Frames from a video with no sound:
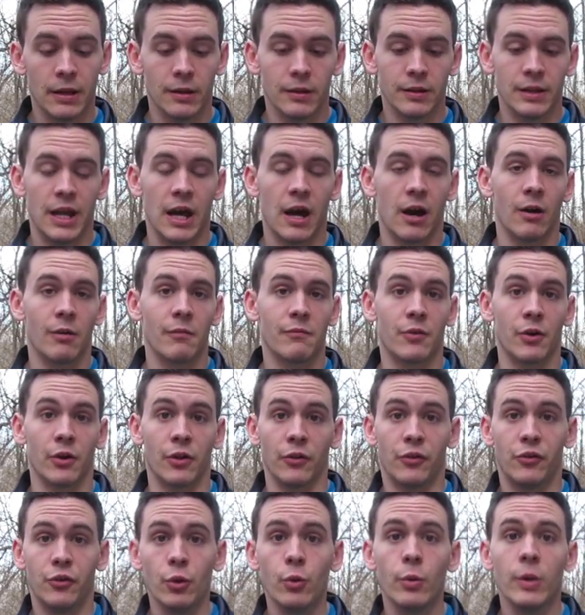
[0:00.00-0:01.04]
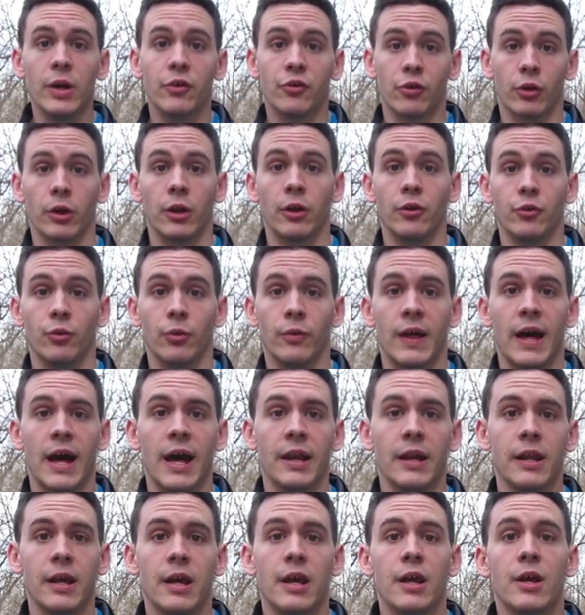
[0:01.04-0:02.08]
Now for the 2 weeks you're going to do
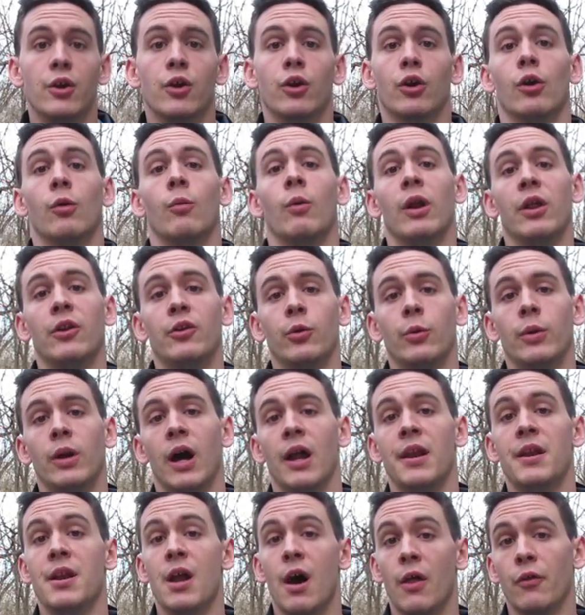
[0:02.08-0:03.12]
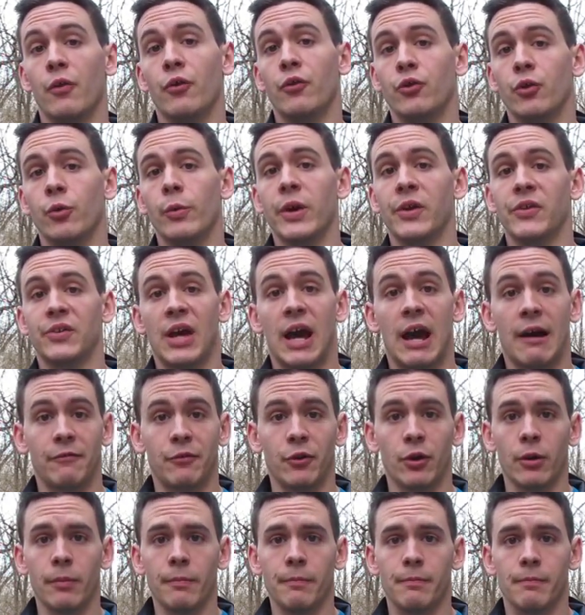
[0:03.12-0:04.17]
that, you're going to want to do it another 2 weeks
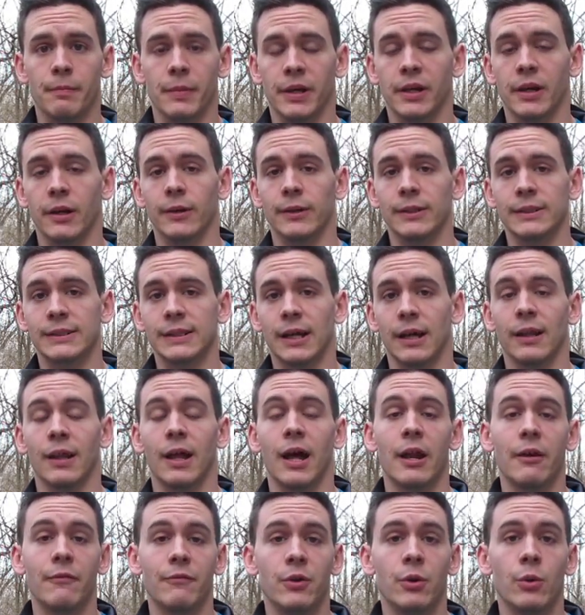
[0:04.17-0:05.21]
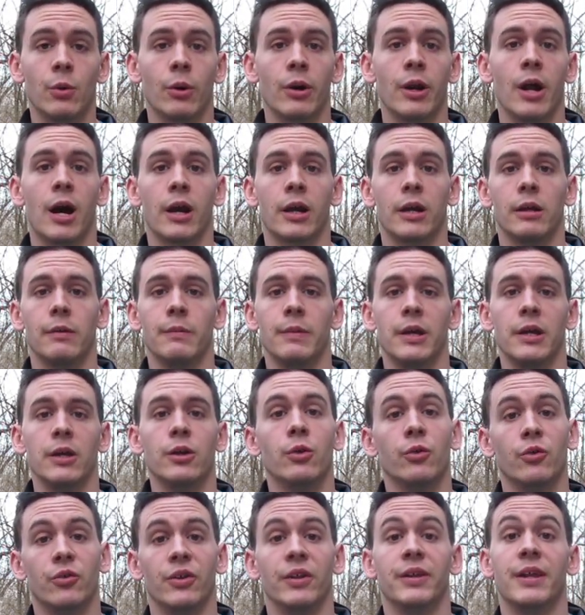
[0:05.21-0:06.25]
after, because a lot of you are not going to be
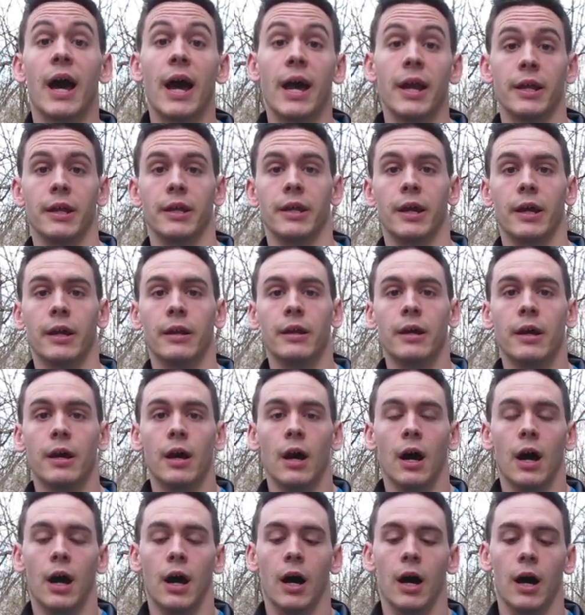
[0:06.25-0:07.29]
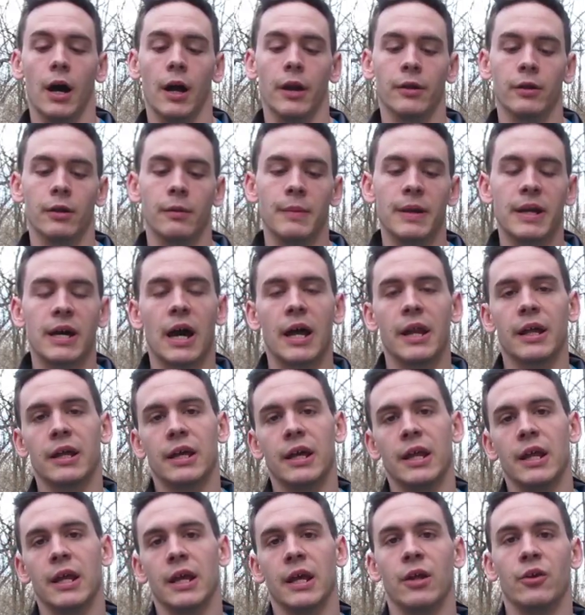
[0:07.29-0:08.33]
used to dieting yet. You're going to be kind of
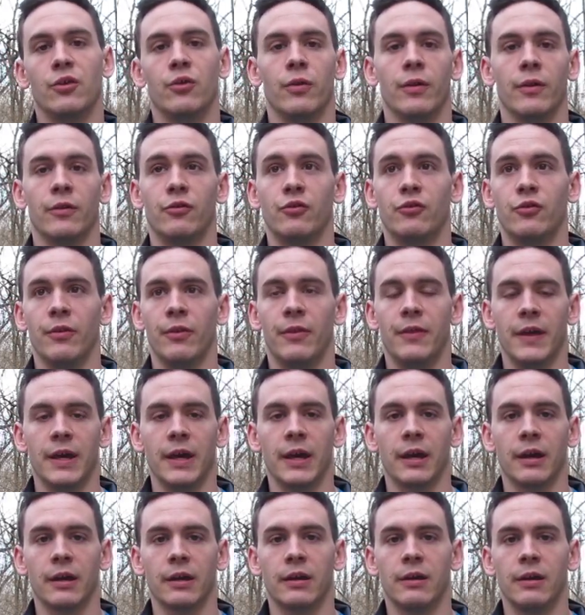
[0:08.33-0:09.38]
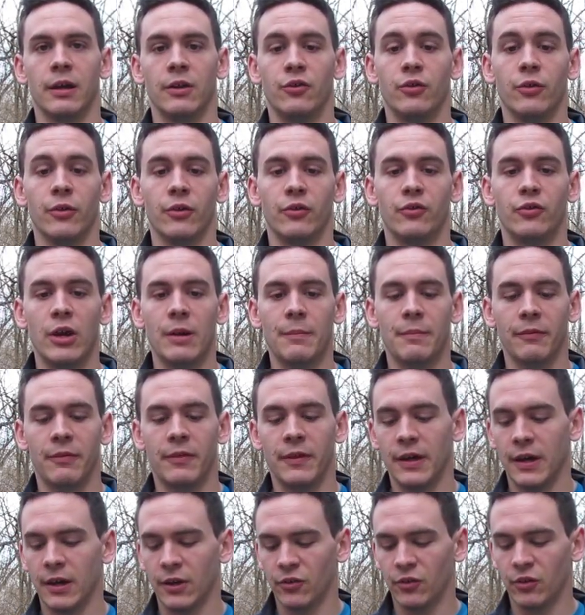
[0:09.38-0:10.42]
getting into the shape of
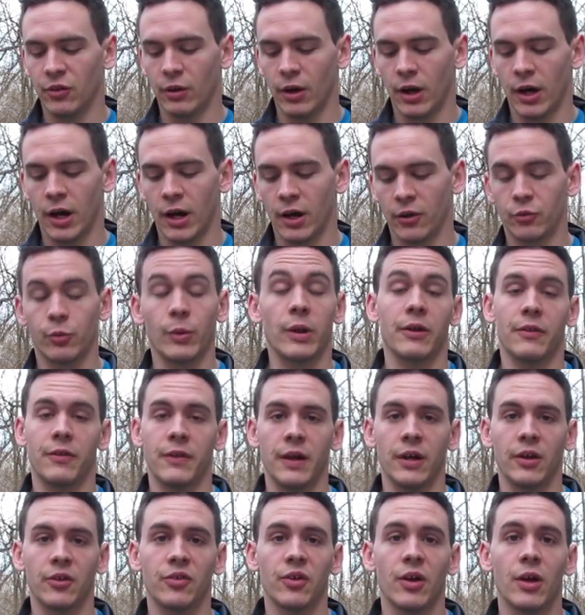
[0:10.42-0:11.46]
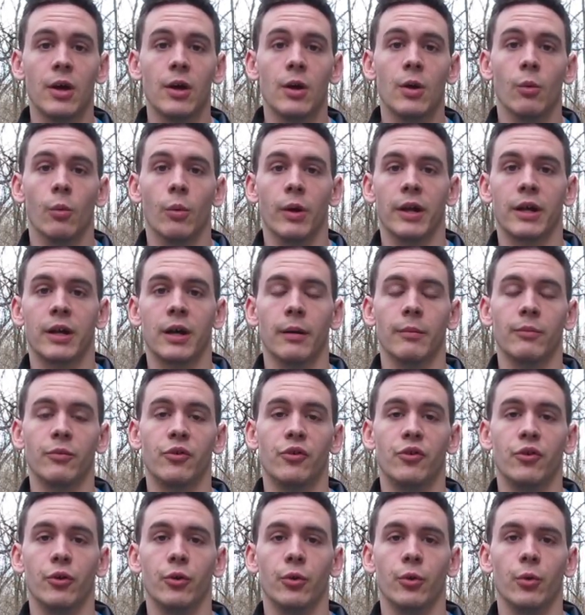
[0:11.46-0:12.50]
things, swing of things when it comes
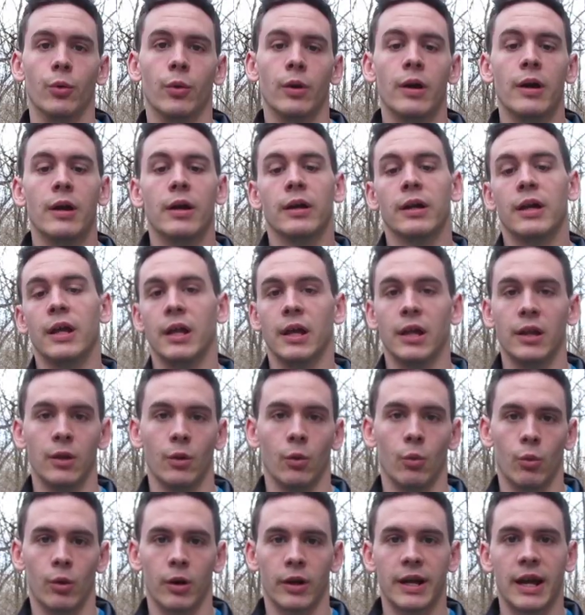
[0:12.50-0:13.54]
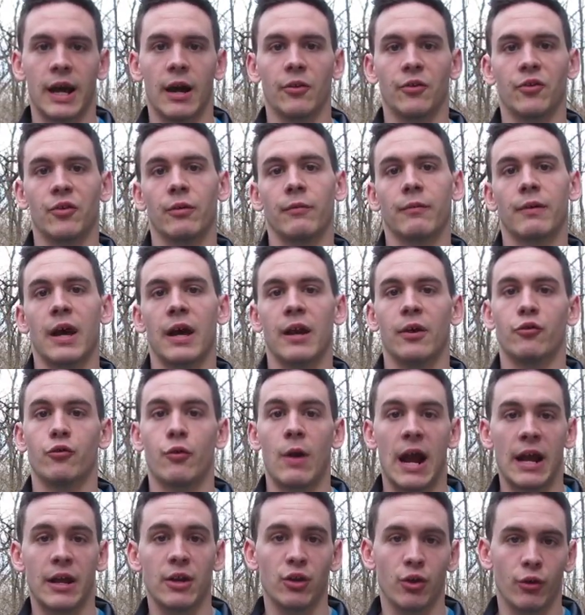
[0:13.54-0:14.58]
to getting into workouts, kind of
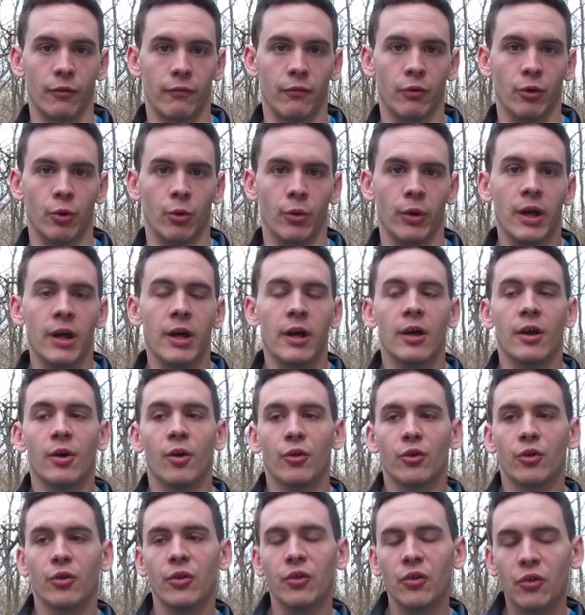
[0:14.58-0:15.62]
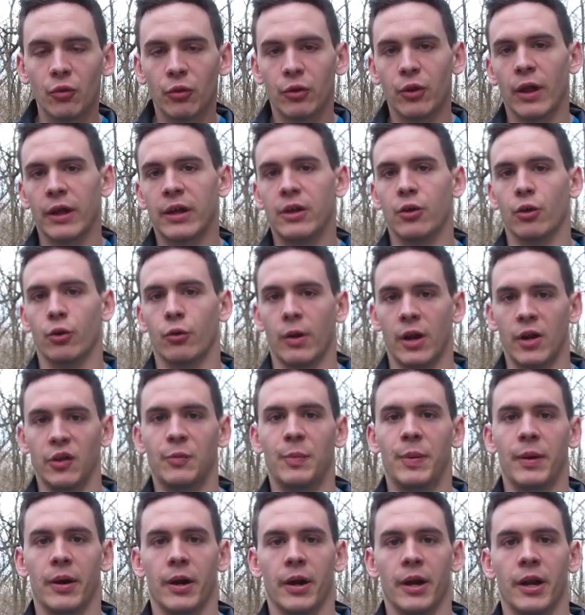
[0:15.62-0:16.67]
tracking your food. So this is like your grace
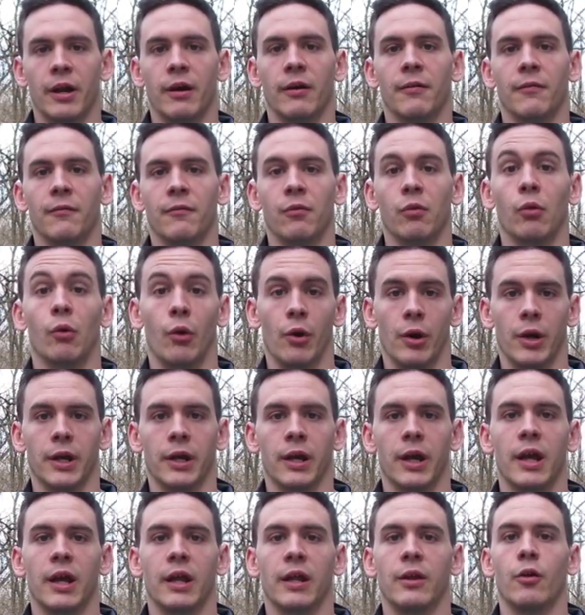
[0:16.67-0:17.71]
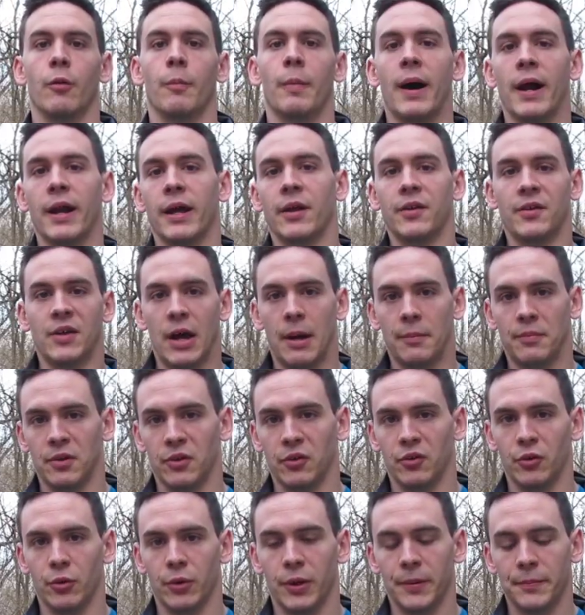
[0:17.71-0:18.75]
period of learning and your body
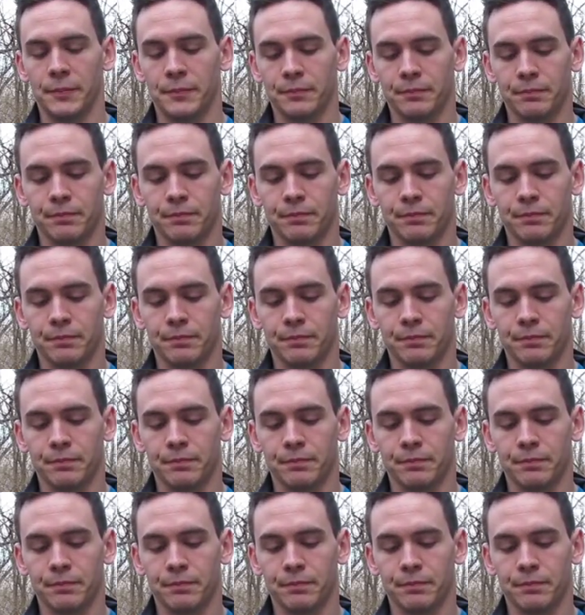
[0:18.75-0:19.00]
adapting to it.